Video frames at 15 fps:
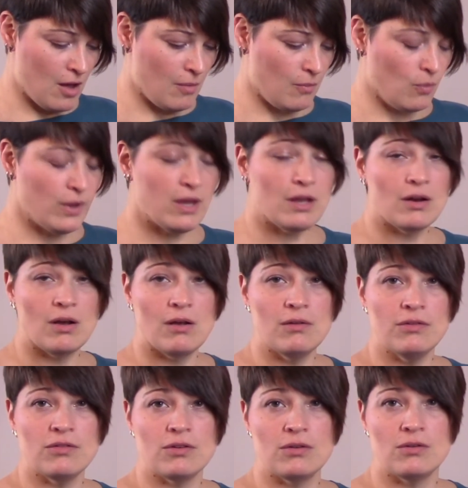We can
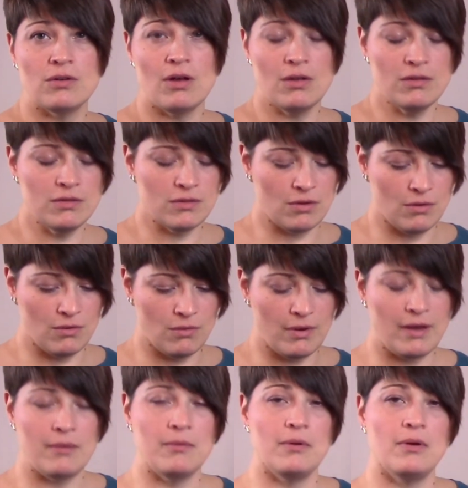
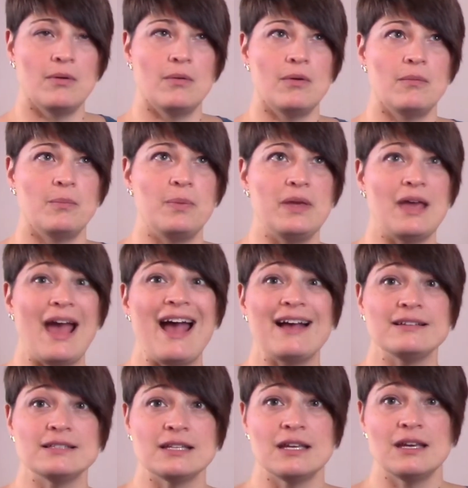also be
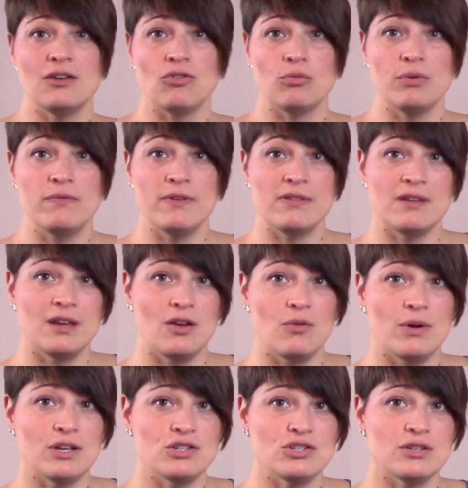asking or revisiting
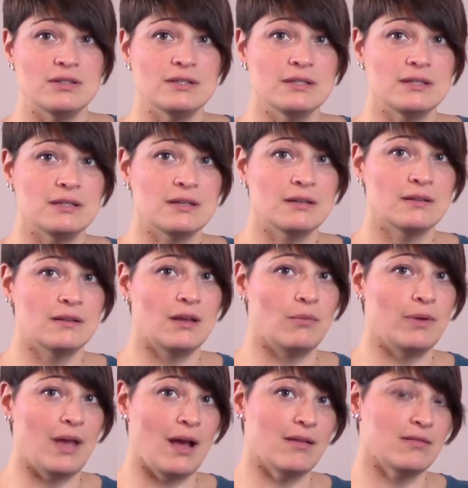questions that
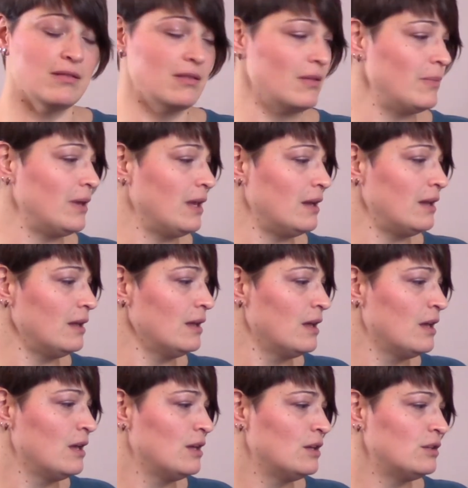we asked in the beginning.
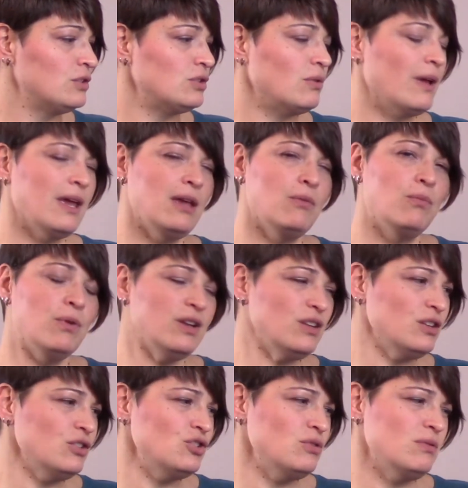So, "Hey, what
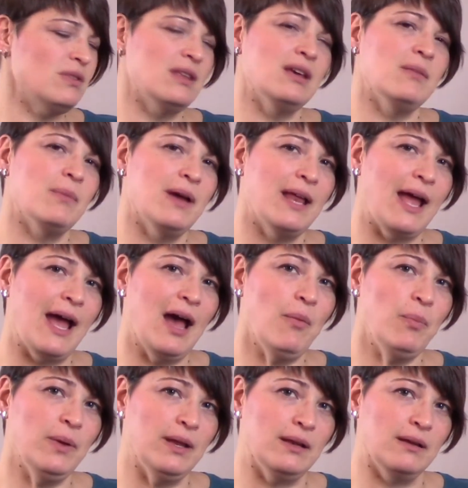did you think might
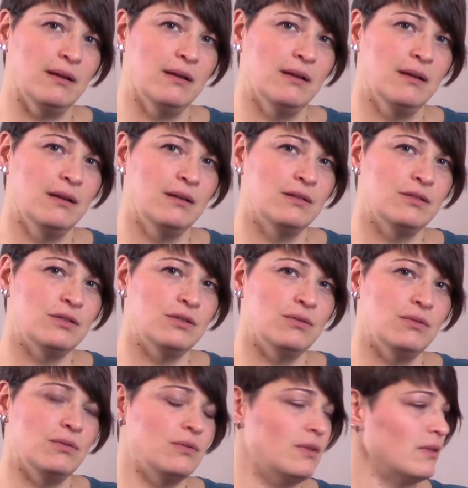happen
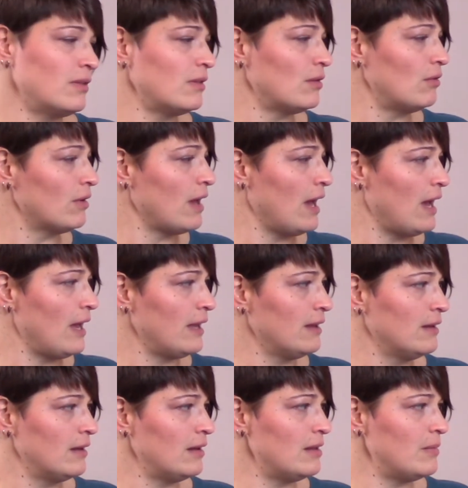to this little guy
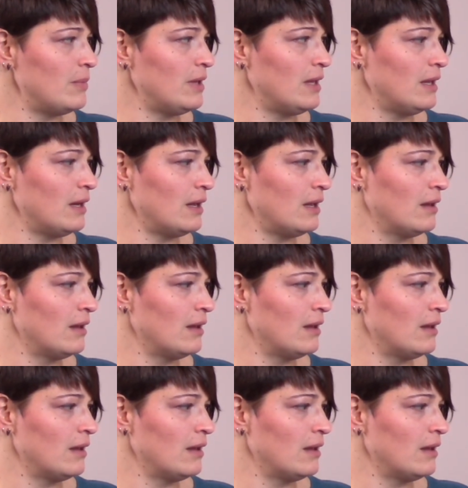in the beginning?